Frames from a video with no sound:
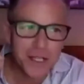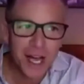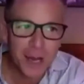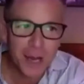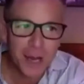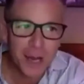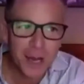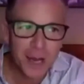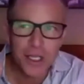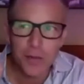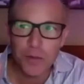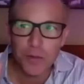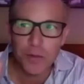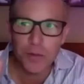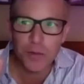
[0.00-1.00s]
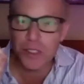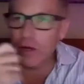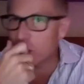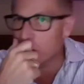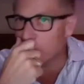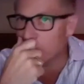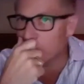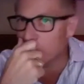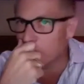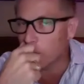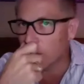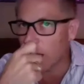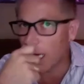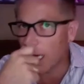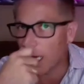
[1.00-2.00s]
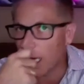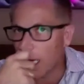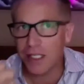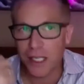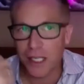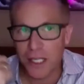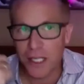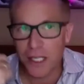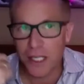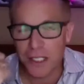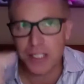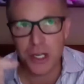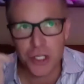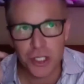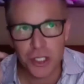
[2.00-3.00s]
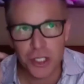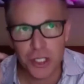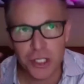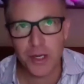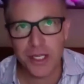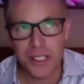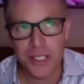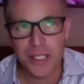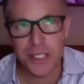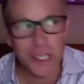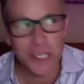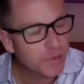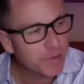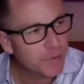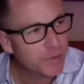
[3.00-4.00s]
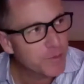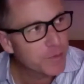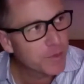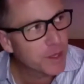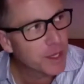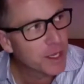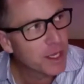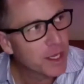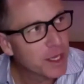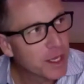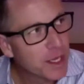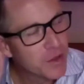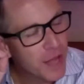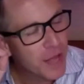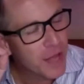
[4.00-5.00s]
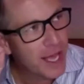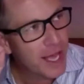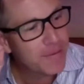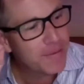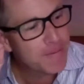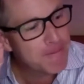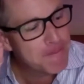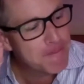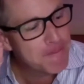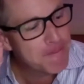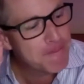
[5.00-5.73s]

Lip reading: a time when someone's going to do an exit, a succession, a transition that